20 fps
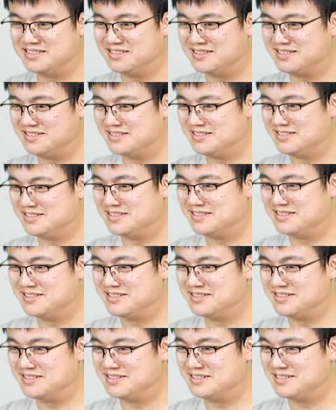
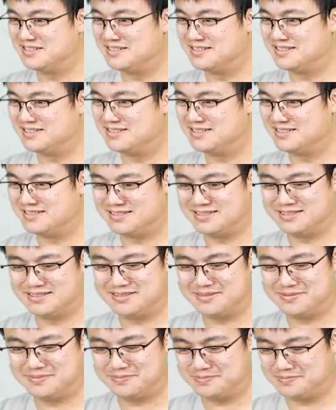
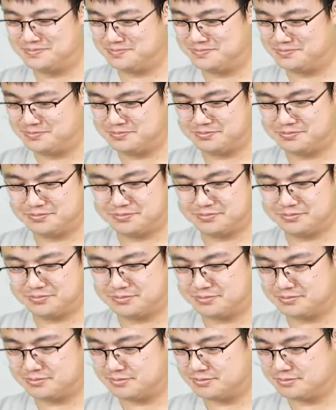
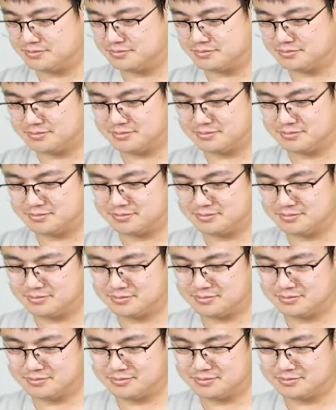
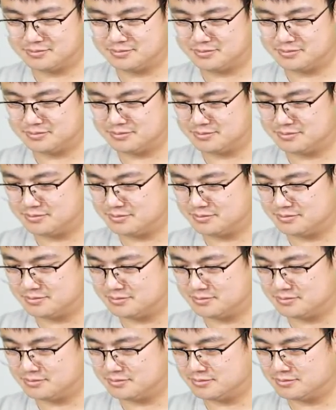
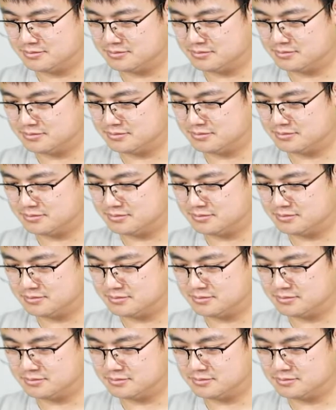
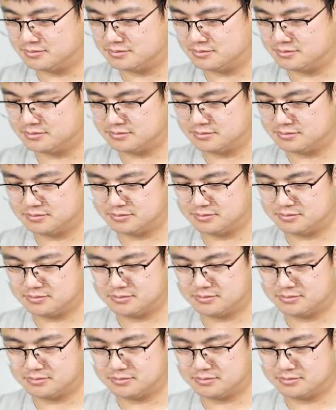No one is speaking in this clip.